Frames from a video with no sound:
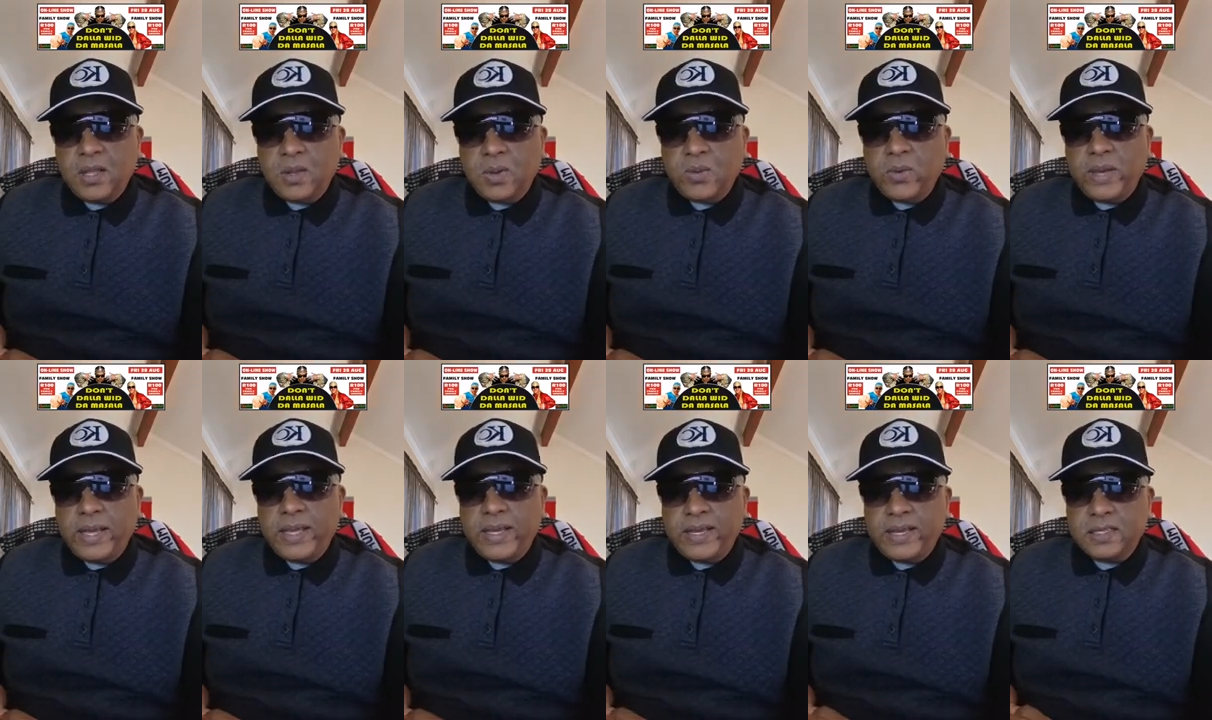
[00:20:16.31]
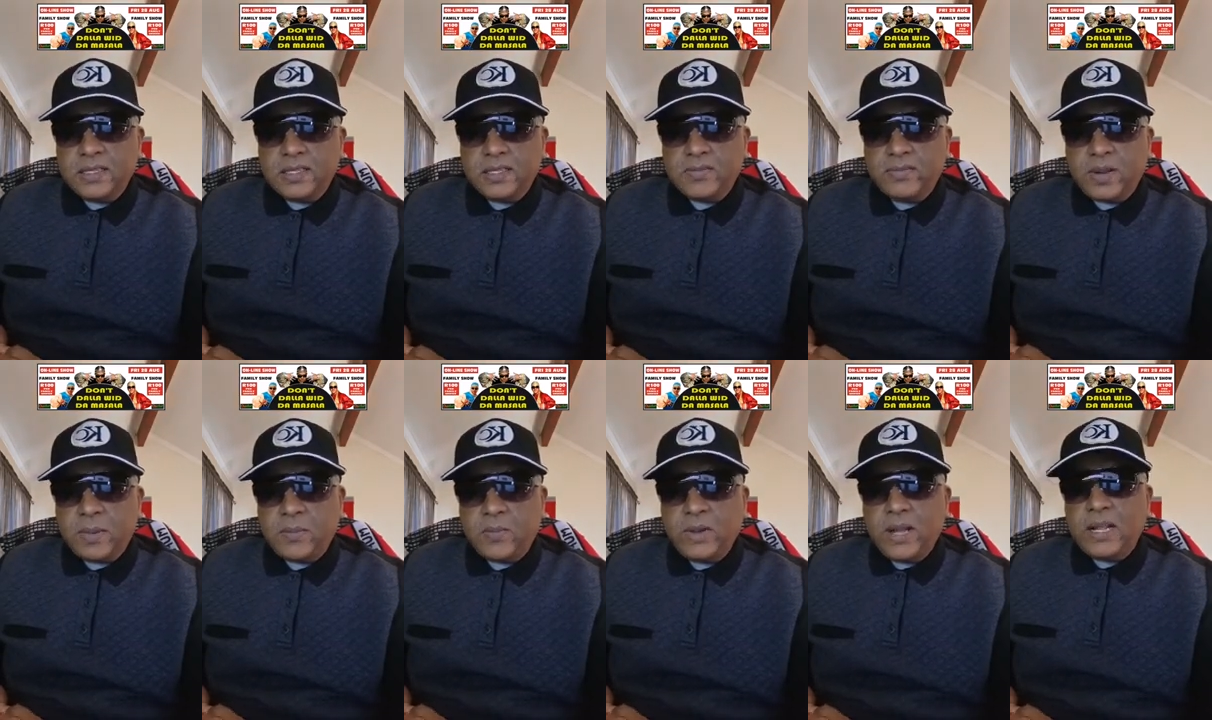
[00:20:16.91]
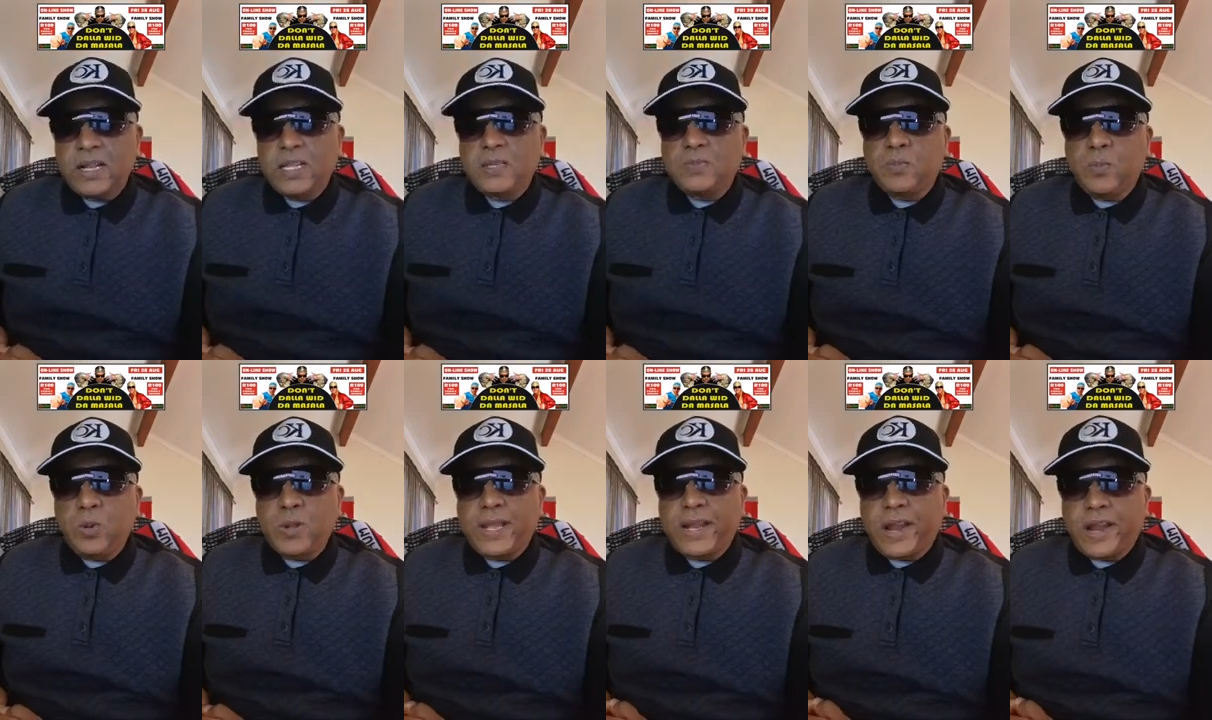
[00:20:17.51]
Where he gets this from? Well, he's
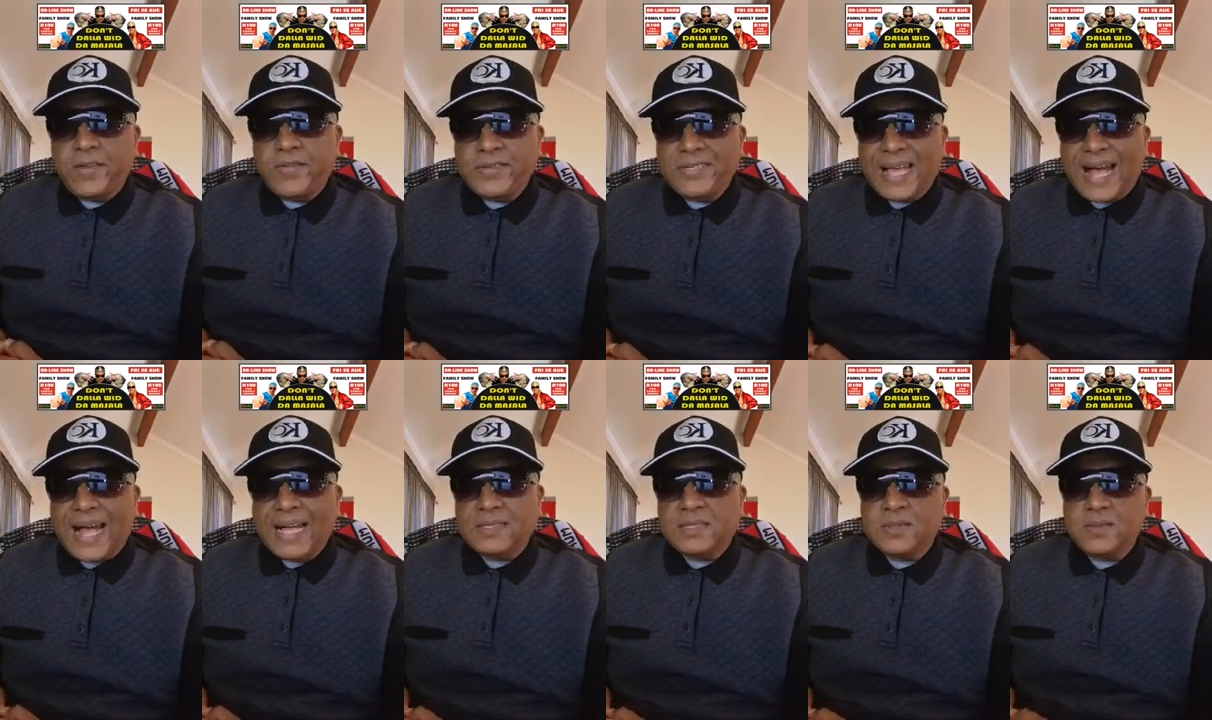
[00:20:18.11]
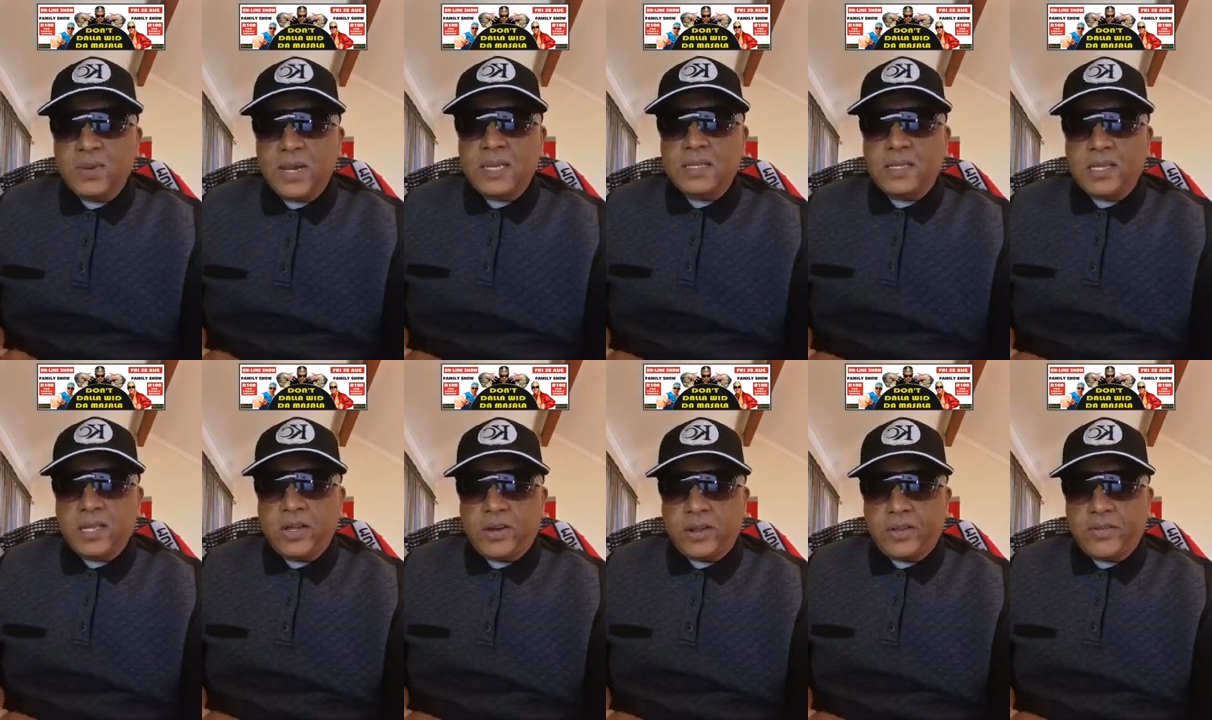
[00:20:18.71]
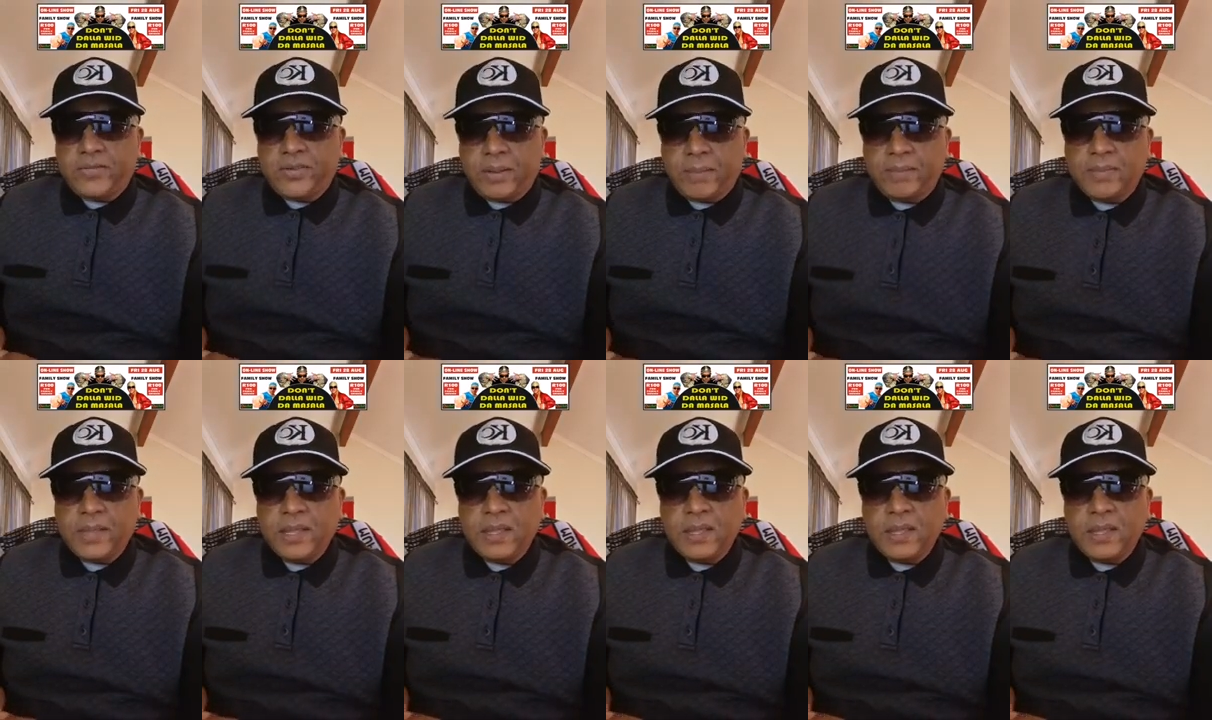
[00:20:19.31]
pulled it out of his ass. Where do you think he got it from?